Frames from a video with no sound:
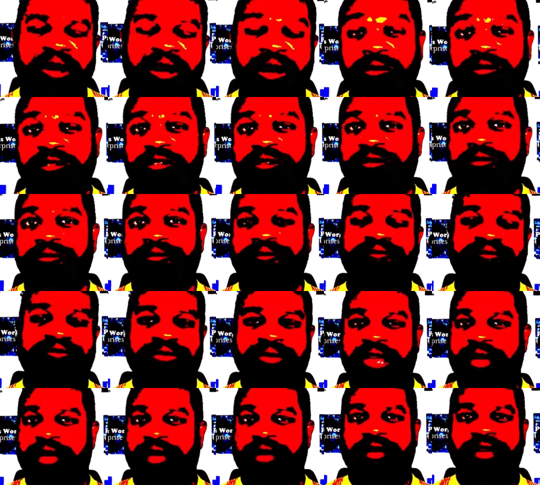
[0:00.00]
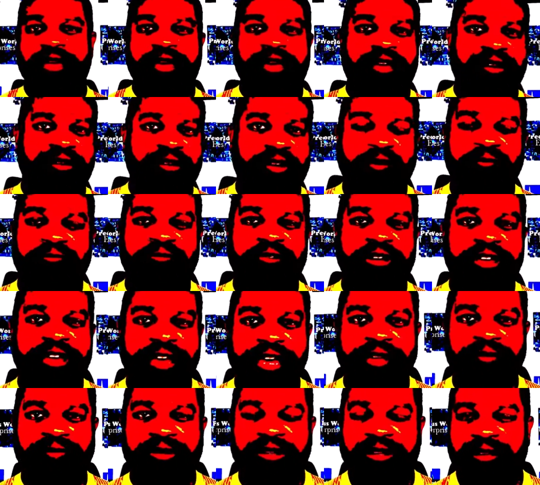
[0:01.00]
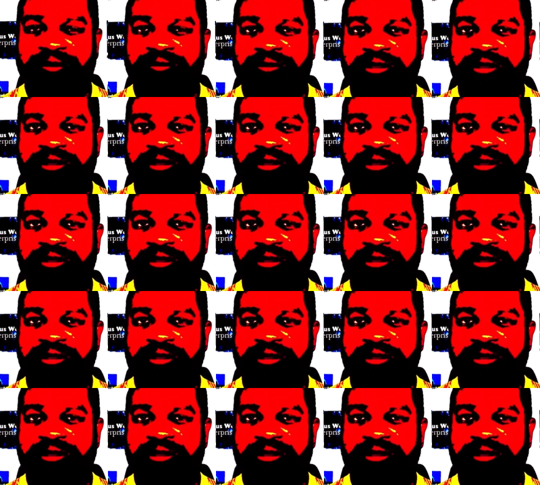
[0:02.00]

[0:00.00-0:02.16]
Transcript: Also, don't forget,